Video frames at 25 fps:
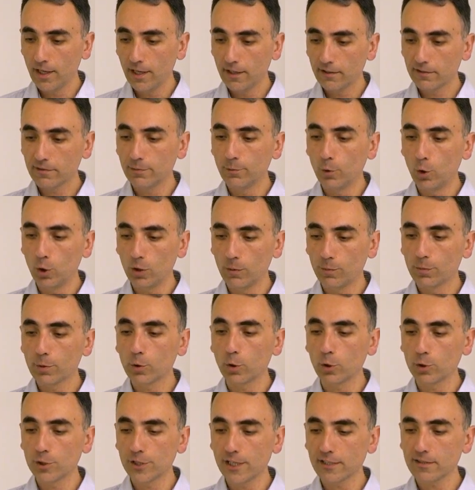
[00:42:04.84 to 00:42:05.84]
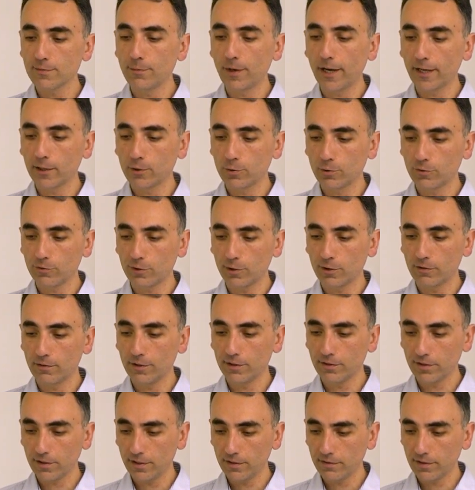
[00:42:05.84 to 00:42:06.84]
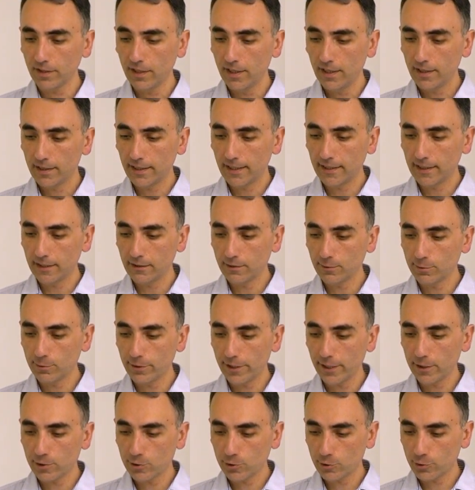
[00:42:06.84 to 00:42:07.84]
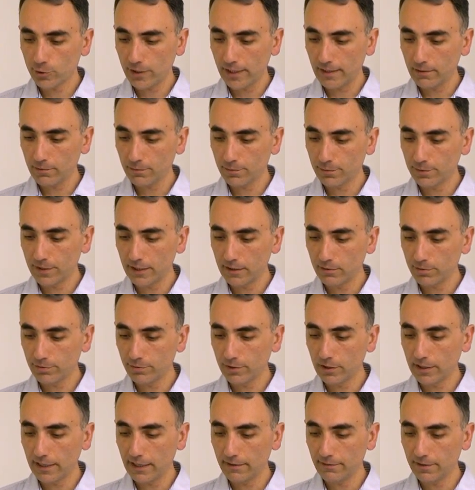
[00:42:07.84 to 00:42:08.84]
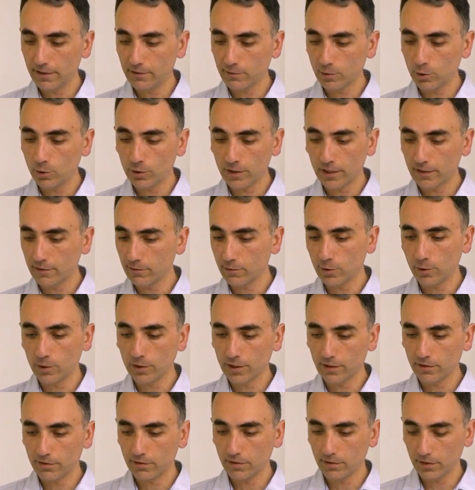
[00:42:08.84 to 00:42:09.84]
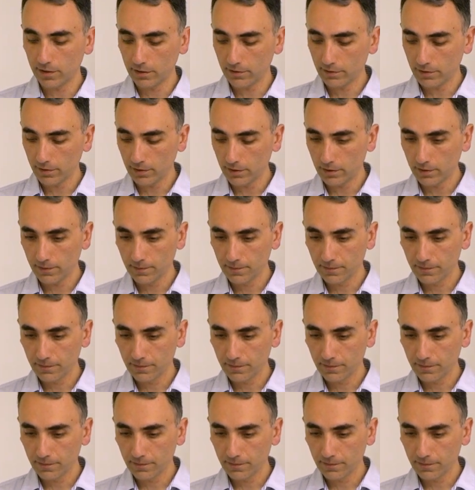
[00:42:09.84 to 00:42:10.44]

small projects, microservices. Then integration realm that will have its own, and so on and so on and so on.